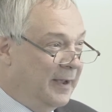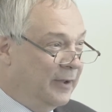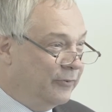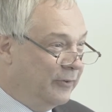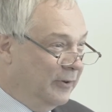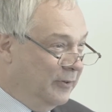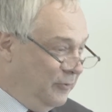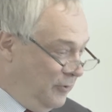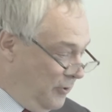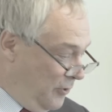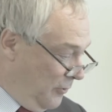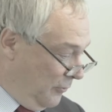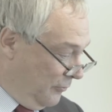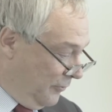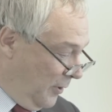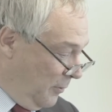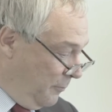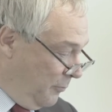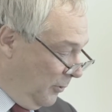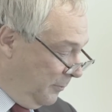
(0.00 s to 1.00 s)
Excellent news,
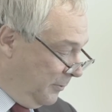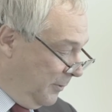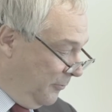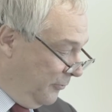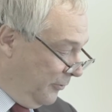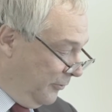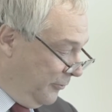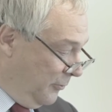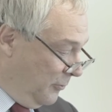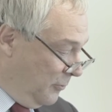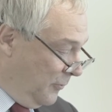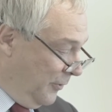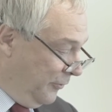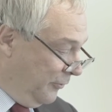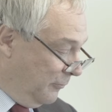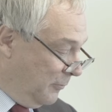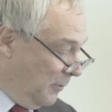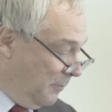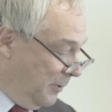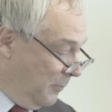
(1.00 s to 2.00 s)
no problems at all. This
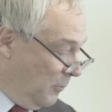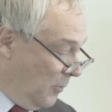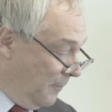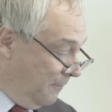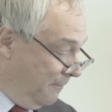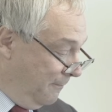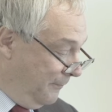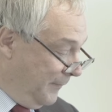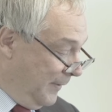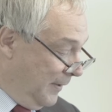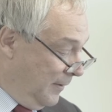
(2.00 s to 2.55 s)
is what we want.